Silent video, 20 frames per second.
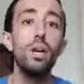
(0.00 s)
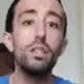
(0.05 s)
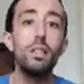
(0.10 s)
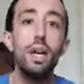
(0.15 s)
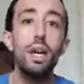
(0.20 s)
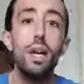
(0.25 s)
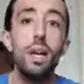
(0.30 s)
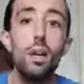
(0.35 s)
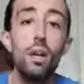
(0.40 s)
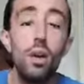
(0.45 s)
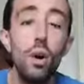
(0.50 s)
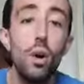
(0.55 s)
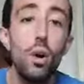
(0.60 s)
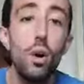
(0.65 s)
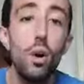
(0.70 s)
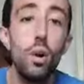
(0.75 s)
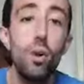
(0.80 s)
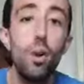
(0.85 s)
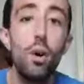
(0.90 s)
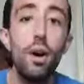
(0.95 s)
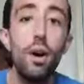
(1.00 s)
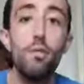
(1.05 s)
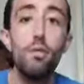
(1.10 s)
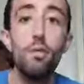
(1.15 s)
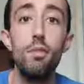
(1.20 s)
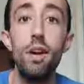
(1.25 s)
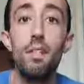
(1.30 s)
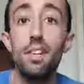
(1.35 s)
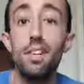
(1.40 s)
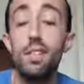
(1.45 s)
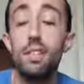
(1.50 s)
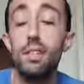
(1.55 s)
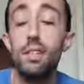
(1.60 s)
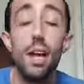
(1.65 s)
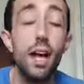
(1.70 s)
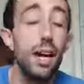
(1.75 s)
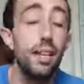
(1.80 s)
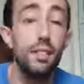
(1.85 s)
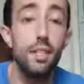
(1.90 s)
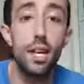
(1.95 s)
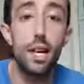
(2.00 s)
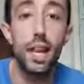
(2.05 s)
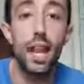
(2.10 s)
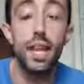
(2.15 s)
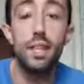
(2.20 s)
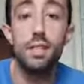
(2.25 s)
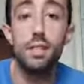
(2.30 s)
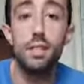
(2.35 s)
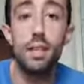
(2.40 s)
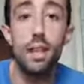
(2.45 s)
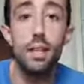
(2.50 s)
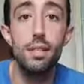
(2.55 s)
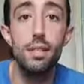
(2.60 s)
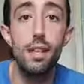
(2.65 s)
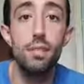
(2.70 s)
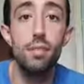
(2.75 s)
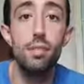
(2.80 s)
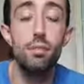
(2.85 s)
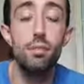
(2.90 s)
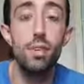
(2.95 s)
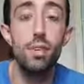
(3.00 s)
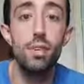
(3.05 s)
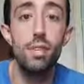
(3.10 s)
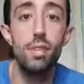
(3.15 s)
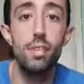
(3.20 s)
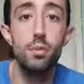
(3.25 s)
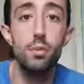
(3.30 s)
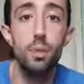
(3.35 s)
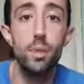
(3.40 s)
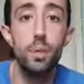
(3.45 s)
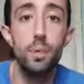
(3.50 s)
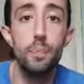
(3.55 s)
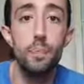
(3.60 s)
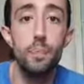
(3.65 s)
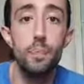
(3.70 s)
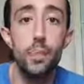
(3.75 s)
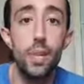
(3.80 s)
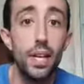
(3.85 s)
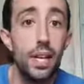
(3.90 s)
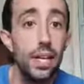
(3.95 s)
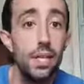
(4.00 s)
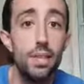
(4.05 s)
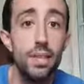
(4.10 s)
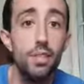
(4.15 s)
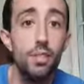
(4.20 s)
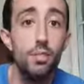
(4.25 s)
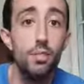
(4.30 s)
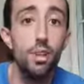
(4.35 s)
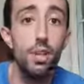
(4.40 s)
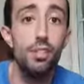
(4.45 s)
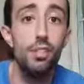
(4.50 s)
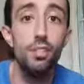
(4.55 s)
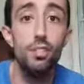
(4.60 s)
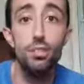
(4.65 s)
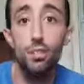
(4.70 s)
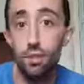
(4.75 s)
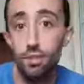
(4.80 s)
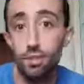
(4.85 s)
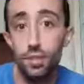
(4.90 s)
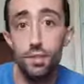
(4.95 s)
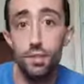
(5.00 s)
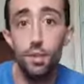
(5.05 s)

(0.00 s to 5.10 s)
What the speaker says: day, or if you have had, say, an exercise session recently as well. Again, these are stretches not just for